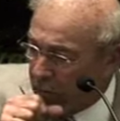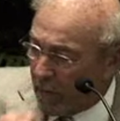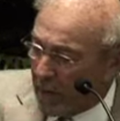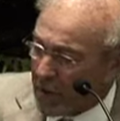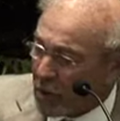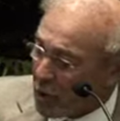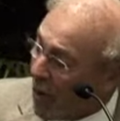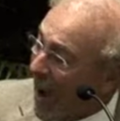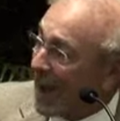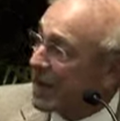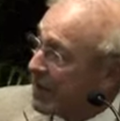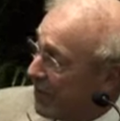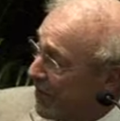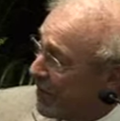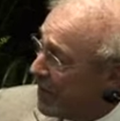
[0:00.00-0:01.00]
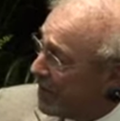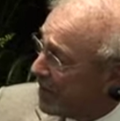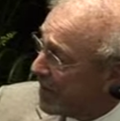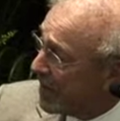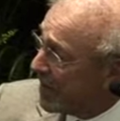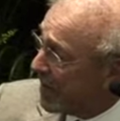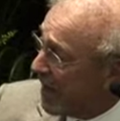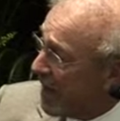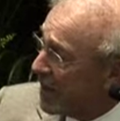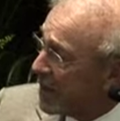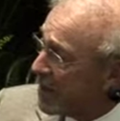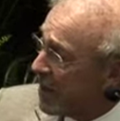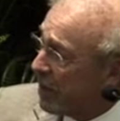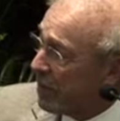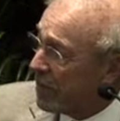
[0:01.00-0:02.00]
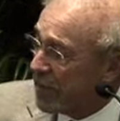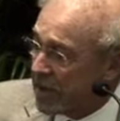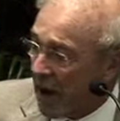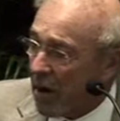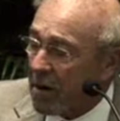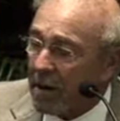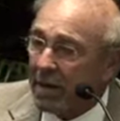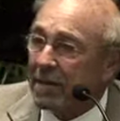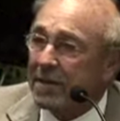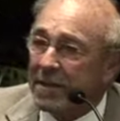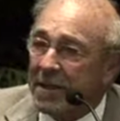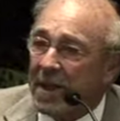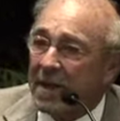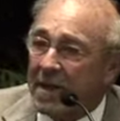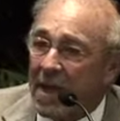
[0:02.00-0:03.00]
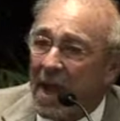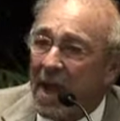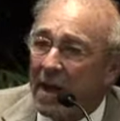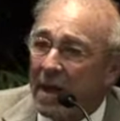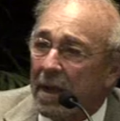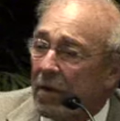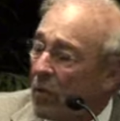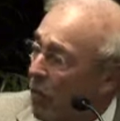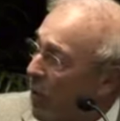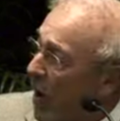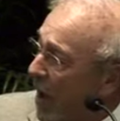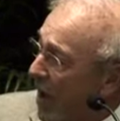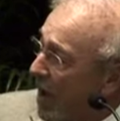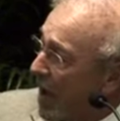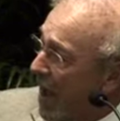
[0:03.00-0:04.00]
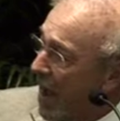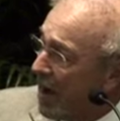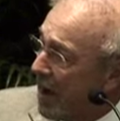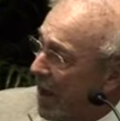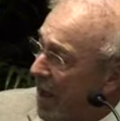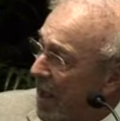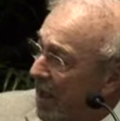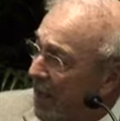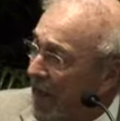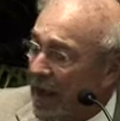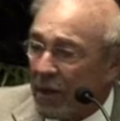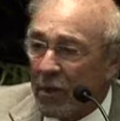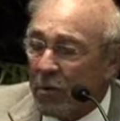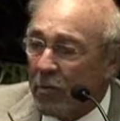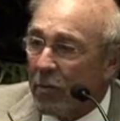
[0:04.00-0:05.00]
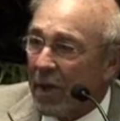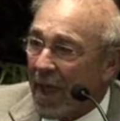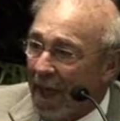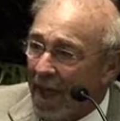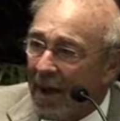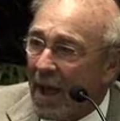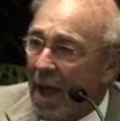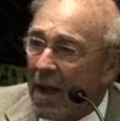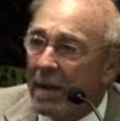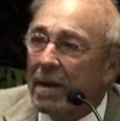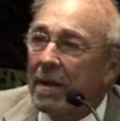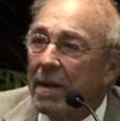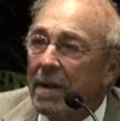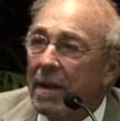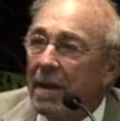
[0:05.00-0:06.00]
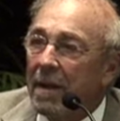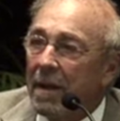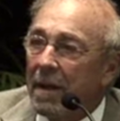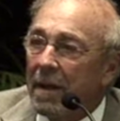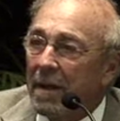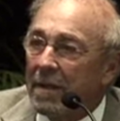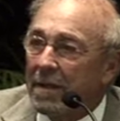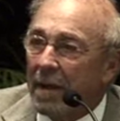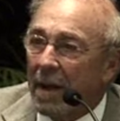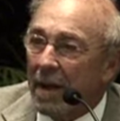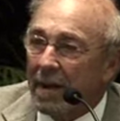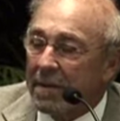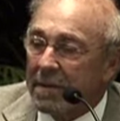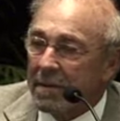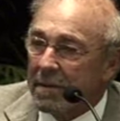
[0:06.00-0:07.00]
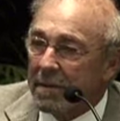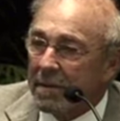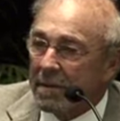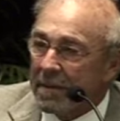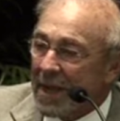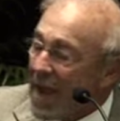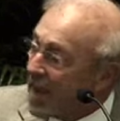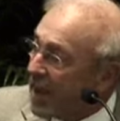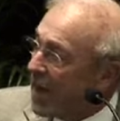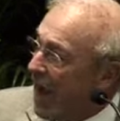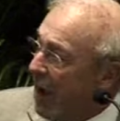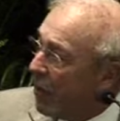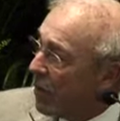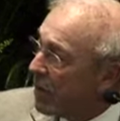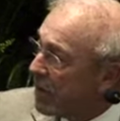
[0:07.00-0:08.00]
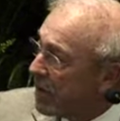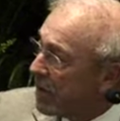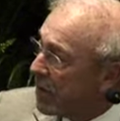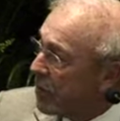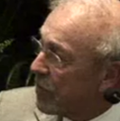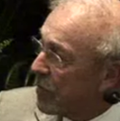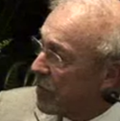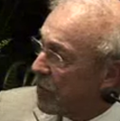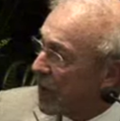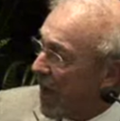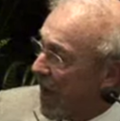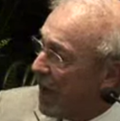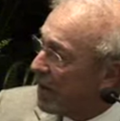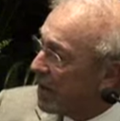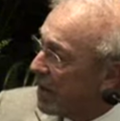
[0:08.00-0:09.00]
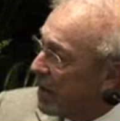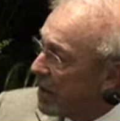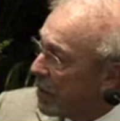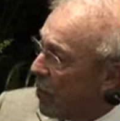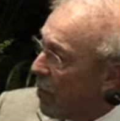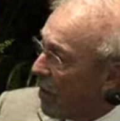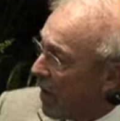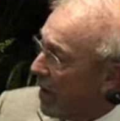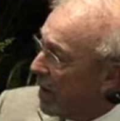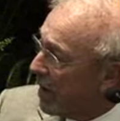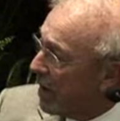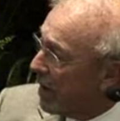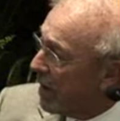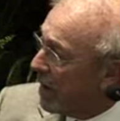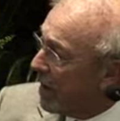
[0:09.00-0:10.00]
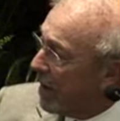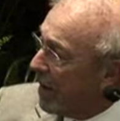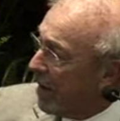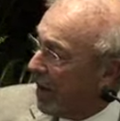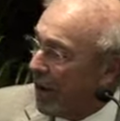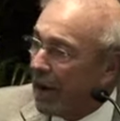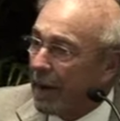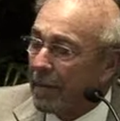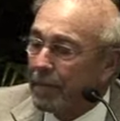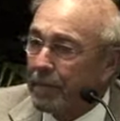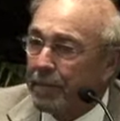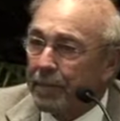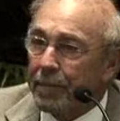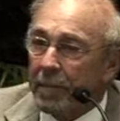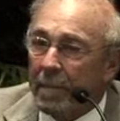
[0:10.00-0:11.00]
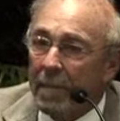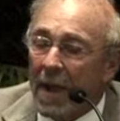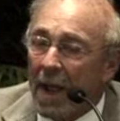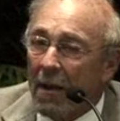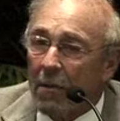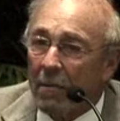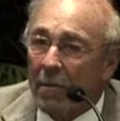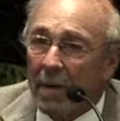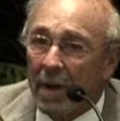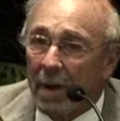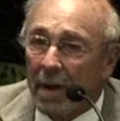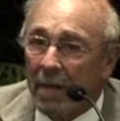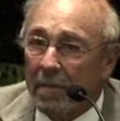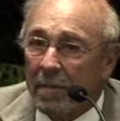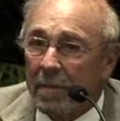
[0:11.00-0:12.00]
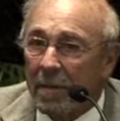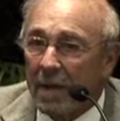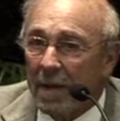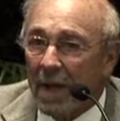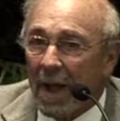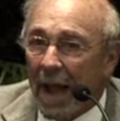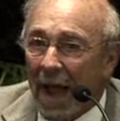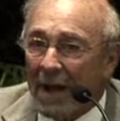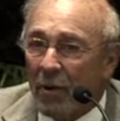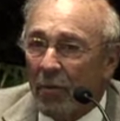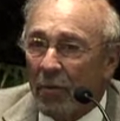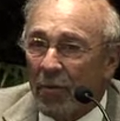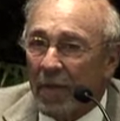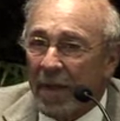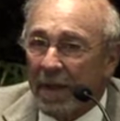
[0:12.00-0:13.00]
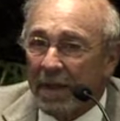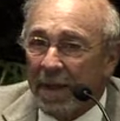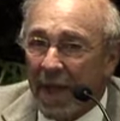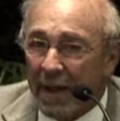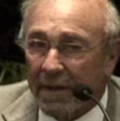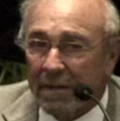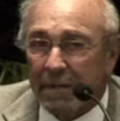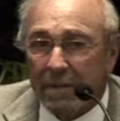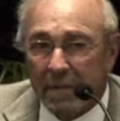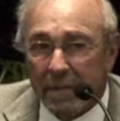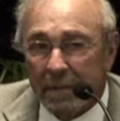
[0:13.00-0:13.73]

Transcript: attractive in some dark, satanic way, and that you cannot take it out. You can't ignore it. I don't think that